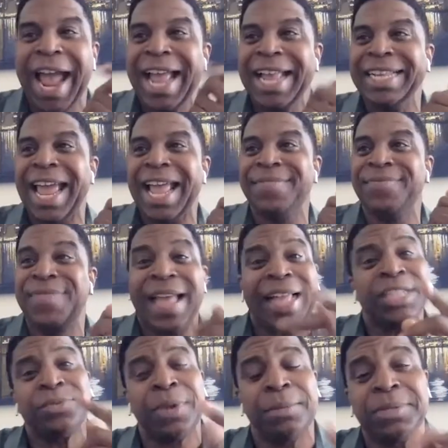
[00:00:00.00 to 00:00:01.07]
And and
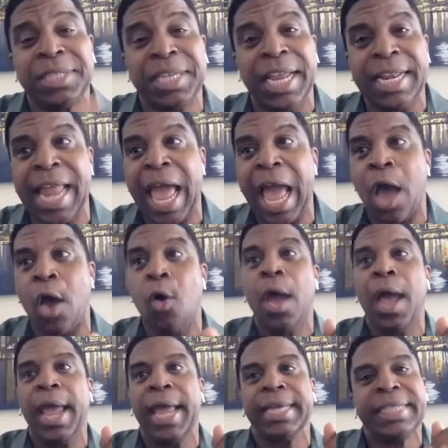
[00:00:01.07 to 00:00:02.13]
that's what I'm seeing now
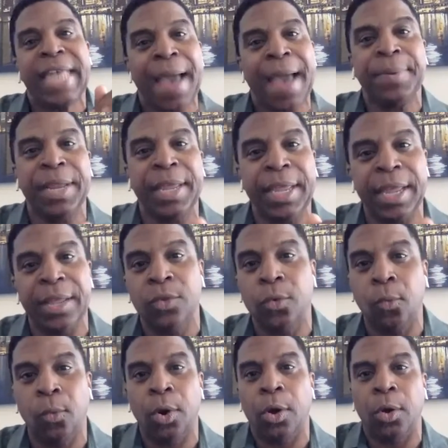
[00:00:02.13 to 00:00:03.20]
is happening in the
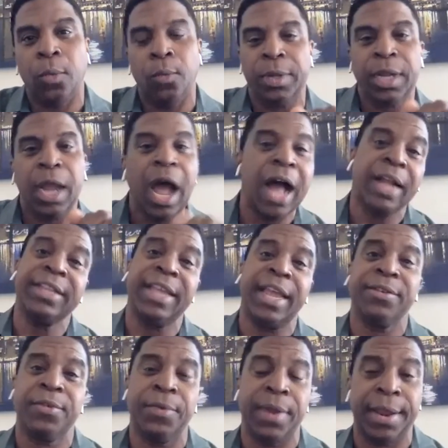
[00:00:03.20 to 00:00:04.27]
world with
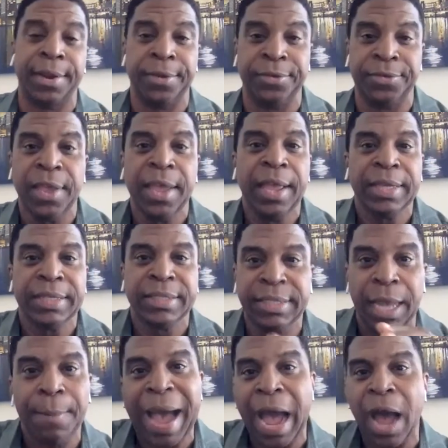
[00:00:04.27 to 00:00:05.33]
content creators.
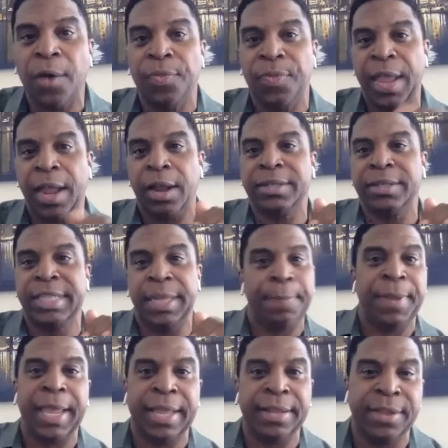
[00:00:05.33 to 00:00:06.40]
Somehow they are
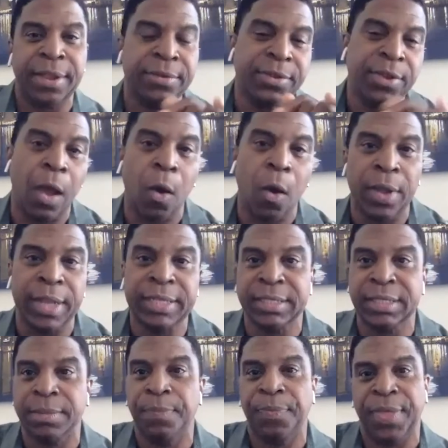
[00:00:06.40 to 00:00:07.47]
dipping in their toe
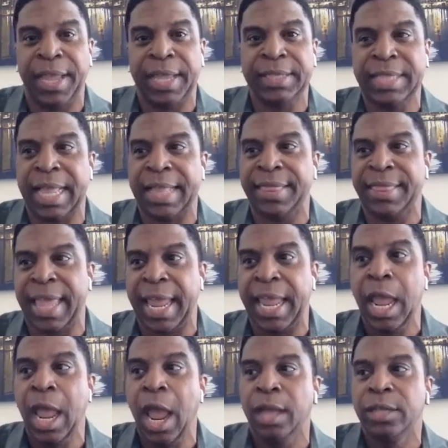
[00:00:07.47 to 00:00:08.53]
into some things that
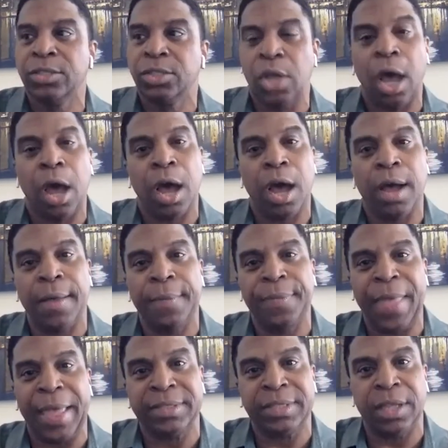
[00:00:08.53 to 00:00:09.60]
they saw
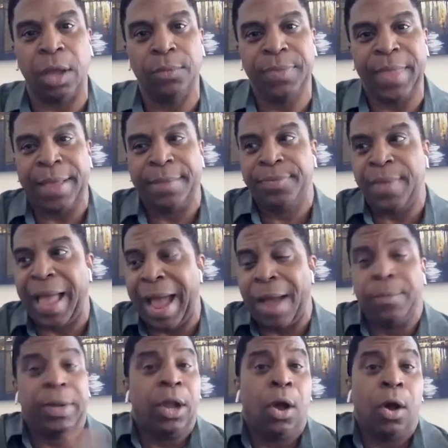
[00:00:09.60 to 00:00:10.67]
that's that
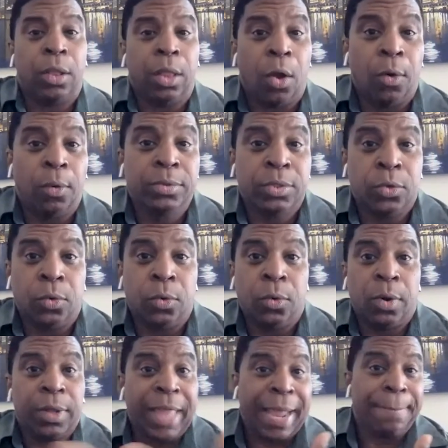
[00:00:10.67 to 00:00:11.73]
I would call old
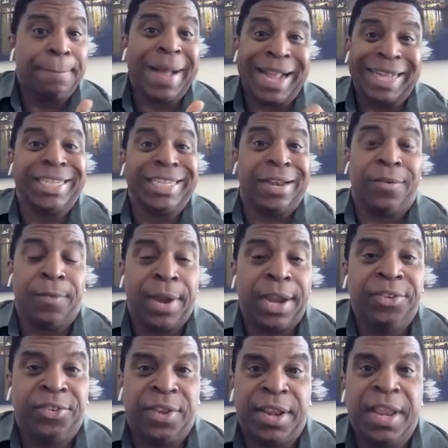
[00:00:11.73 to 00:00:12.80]
school or like my
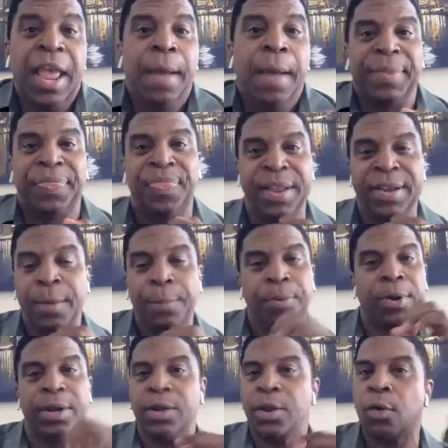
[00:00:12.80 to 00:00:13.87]
generation, but then they're
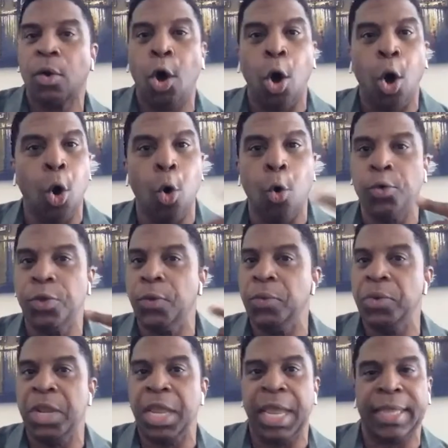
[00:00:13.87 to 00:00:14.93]
putting their whole
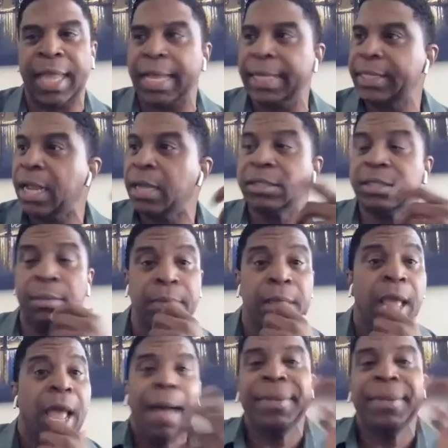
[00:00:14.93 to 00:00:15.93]
unique, like there's some,